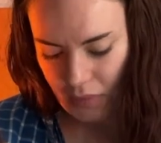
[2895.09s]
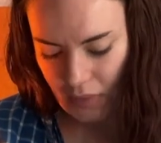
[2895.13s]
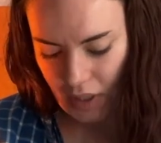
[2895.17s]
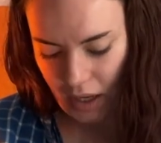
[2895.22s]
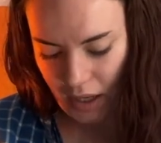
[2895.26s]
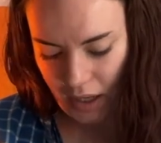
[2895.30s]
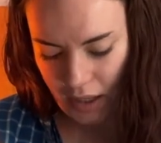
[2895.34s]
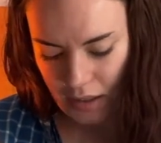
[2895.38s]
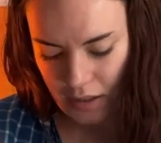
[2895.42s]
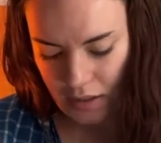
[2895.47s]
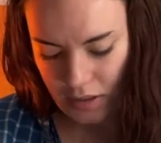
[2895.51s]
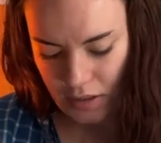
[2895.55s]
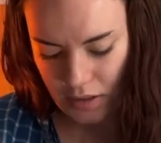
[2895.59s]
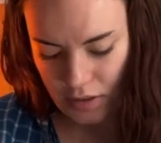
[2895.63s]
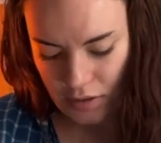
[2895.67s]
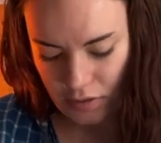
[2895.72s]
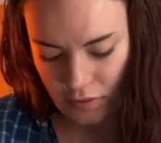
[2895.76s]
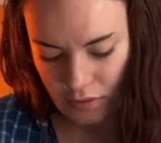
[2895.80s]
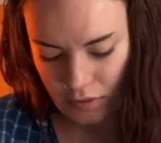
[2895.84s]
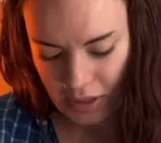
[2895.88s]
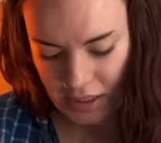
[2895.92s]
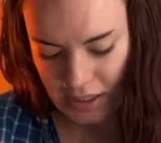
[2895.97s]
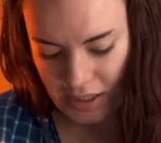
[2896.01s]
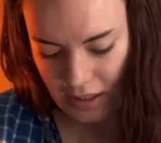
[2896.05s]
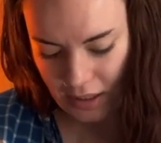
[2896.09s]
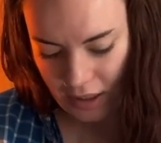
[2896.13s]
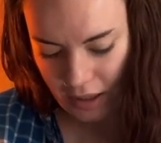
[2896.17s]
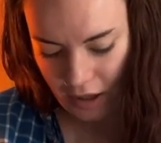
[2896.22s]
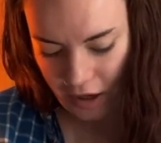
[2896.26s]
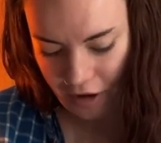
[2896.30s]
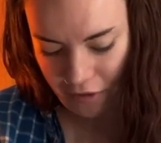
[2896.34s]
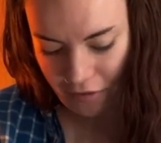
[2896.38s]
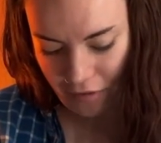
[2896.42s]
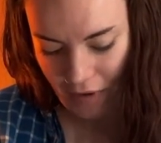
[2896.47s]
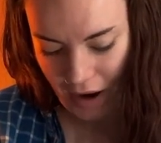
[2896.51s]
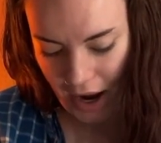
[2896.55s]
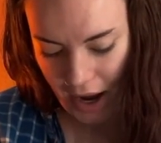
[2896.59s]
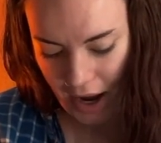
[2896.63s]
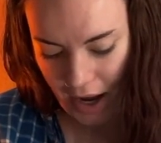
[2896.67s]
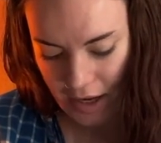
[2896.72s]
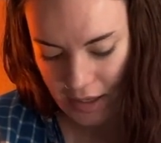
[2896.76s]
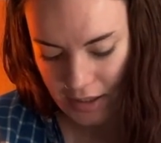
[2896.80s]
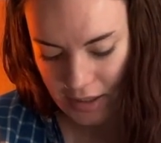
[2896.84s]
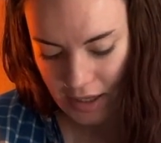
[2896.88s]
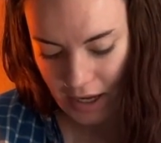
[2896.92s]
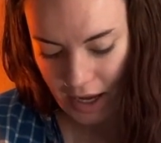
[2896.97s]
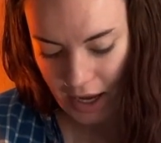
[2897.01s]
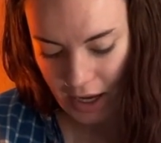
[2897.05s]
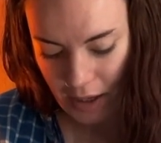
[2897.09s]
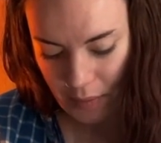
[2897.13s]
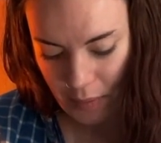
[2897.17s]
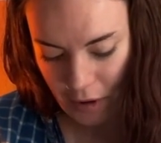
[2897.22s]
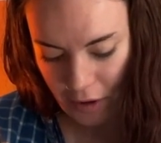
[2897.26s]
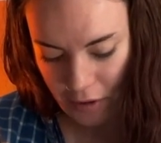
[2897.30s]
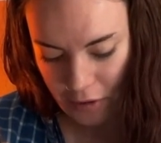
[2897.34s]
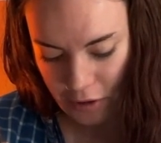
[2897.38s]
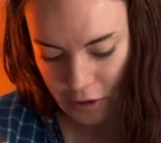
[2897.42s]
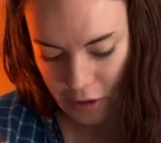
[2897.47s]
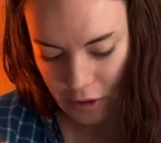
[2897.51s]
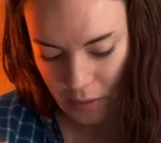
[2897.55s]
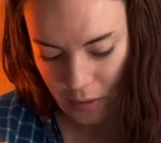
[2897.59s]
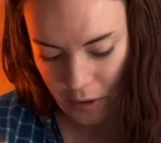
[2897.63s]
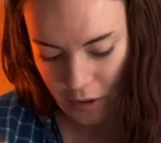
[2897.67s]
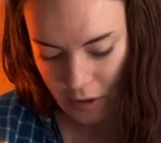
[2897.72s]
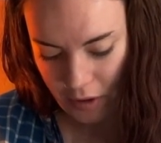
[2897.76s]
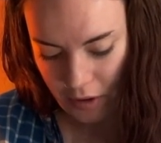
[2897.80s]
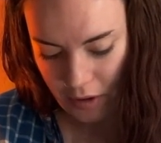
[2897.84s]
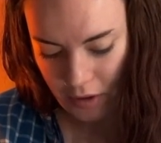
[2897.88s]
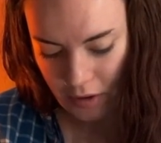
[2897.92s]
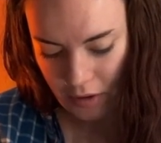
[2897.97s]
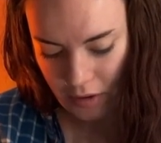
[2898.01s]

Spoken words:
And recently I read a poetry book.